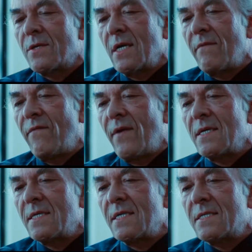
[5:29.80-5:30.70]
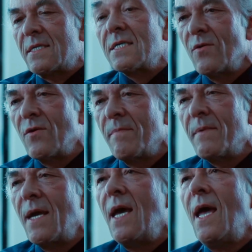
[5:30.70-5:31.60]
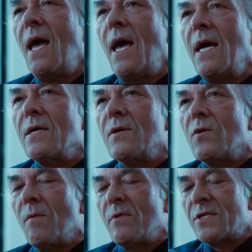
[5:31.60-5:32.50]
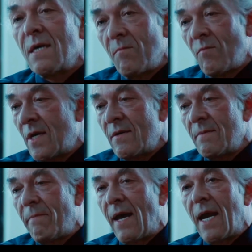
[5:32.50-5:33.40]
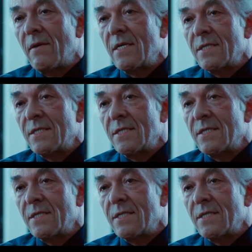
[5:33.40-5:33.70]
begins to tell her the names of those countries and cities. They